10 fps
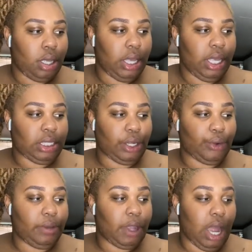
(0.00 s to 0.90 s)
it's a
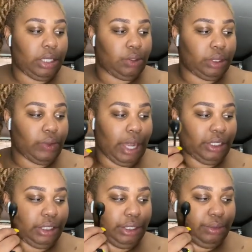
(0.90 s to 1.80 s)
cream contour, so I
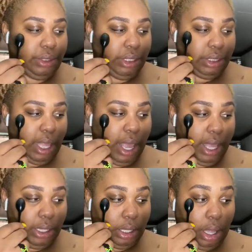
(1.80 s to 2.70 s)
just use this
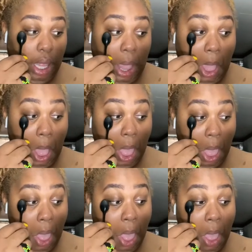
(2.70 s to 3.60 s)
as
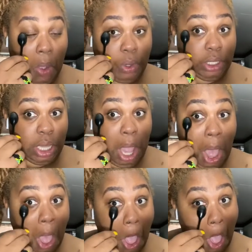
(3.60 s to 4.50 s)
what is it called?